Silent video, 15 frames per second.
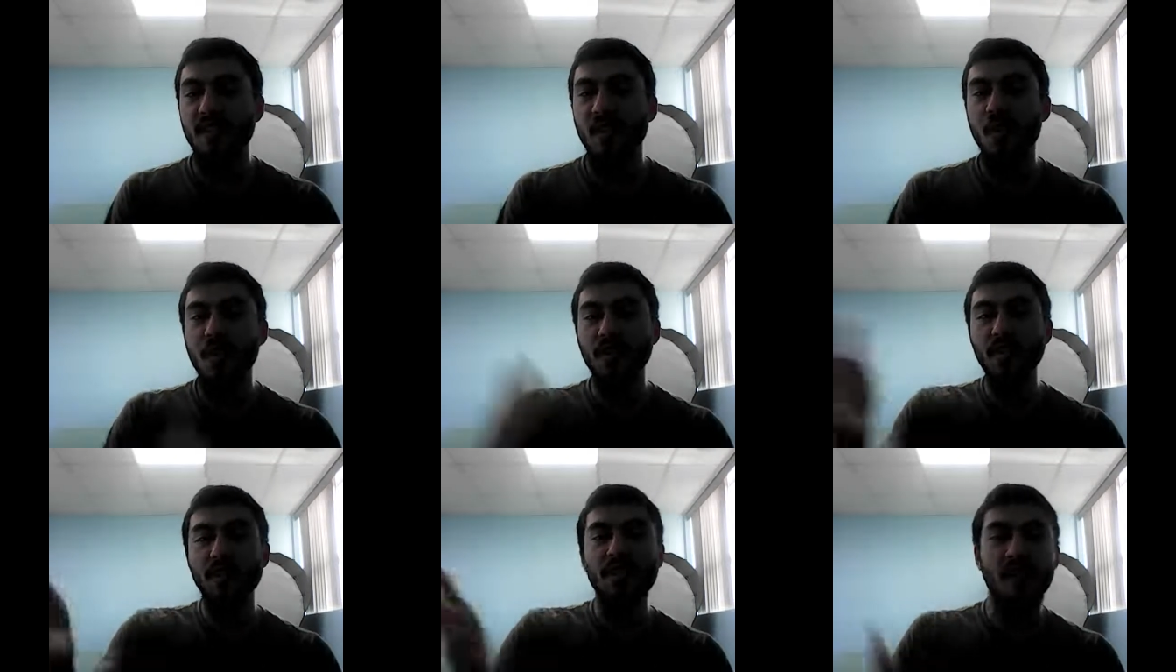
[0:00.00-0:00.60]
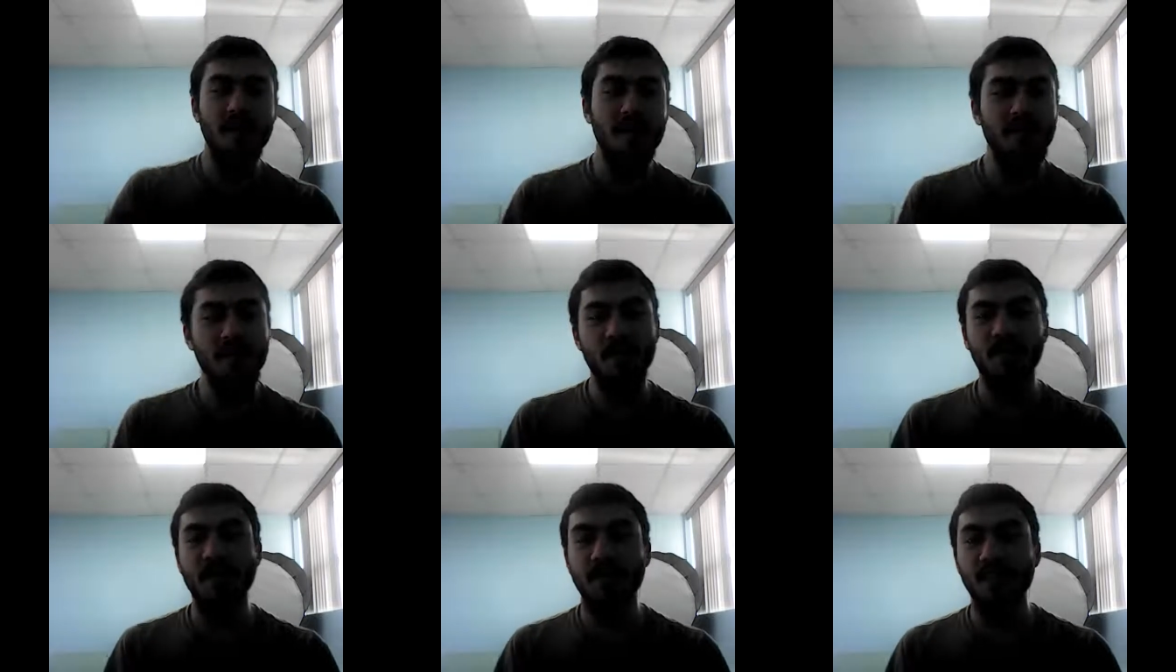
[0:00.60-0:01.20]
Who was the daughter of
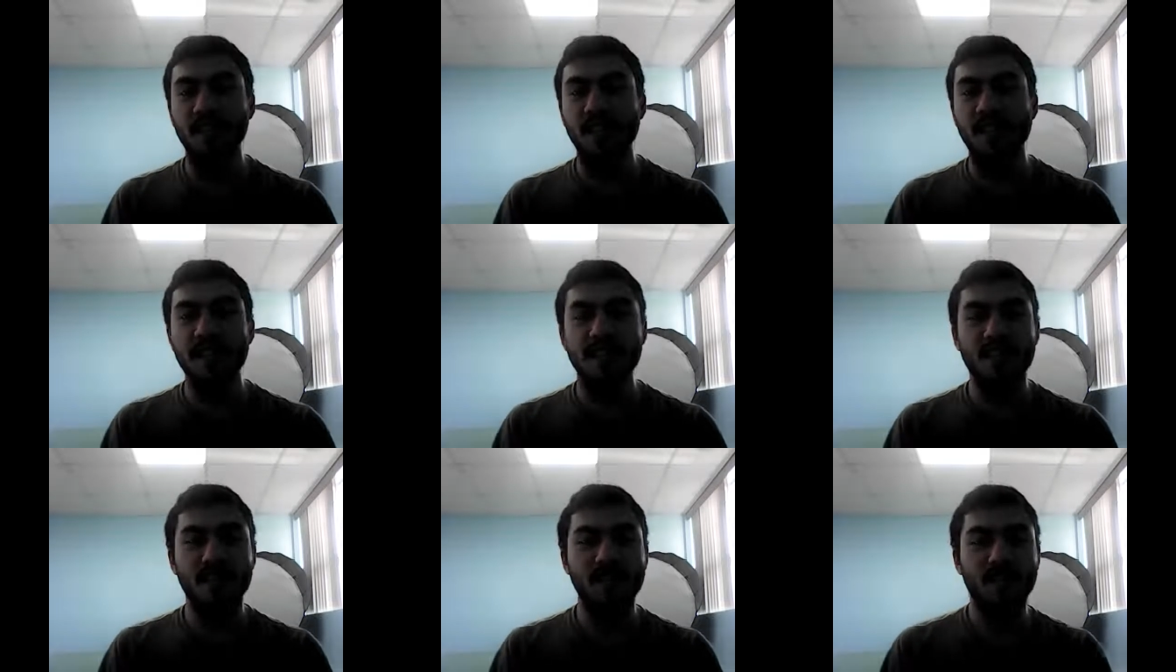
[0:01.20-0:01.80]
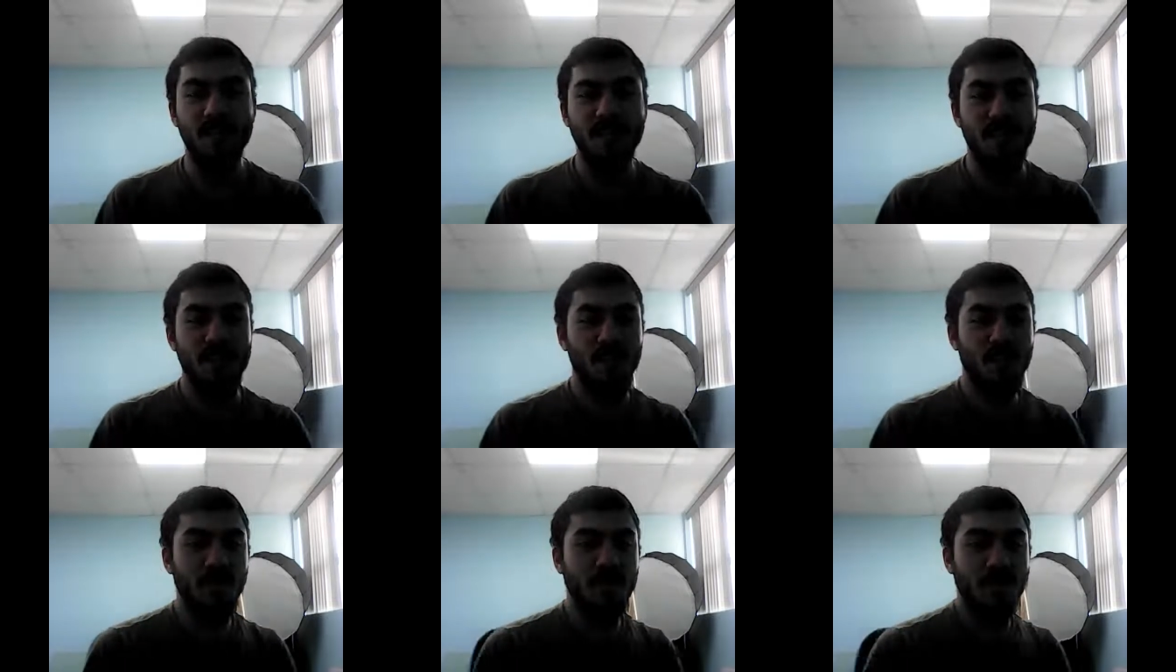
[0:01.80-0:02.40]
the Prophet alayhi salatu
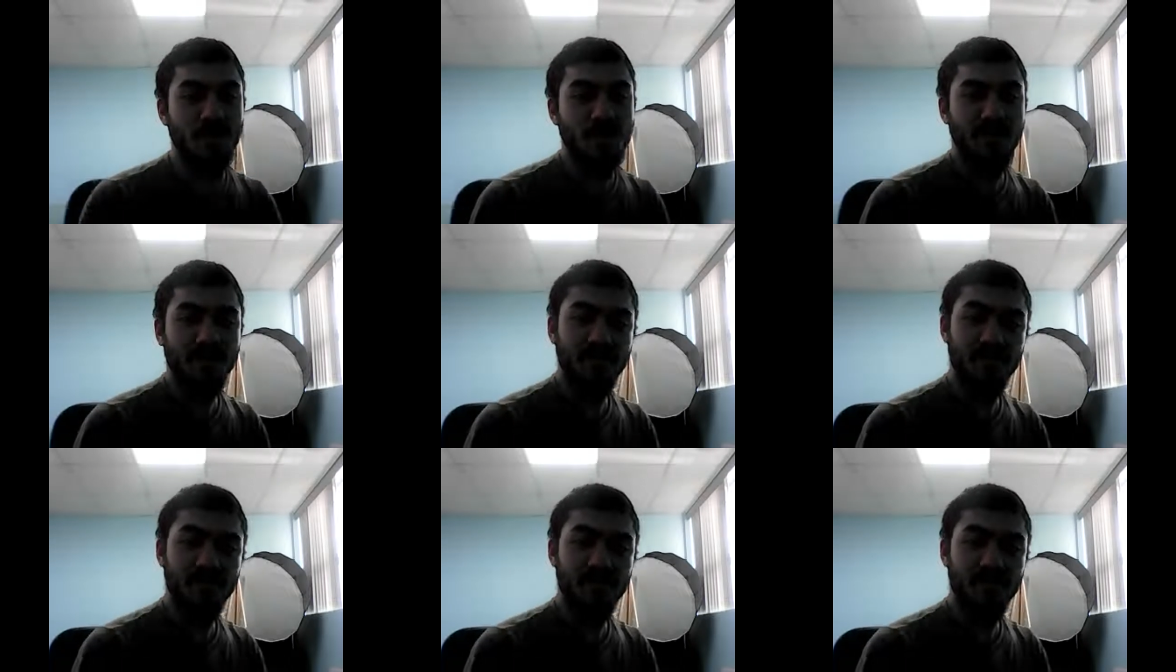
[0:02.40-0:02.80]
wasalam? Who knows?